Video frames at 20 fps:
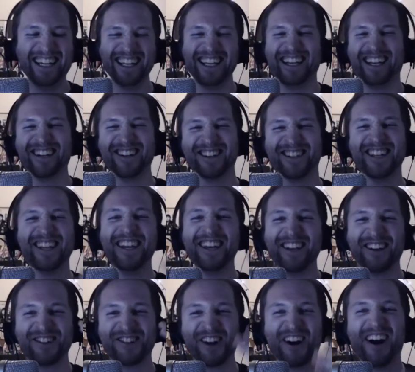You're
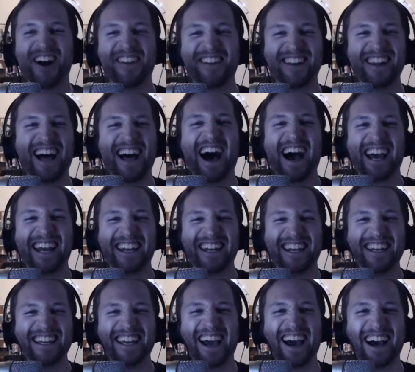drawing the
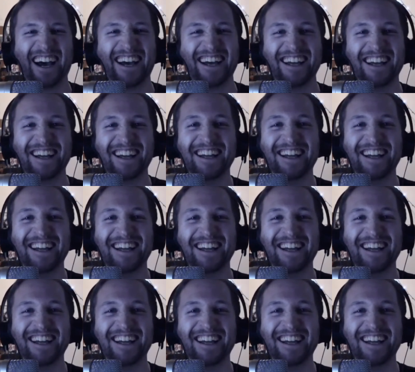line. Yeah.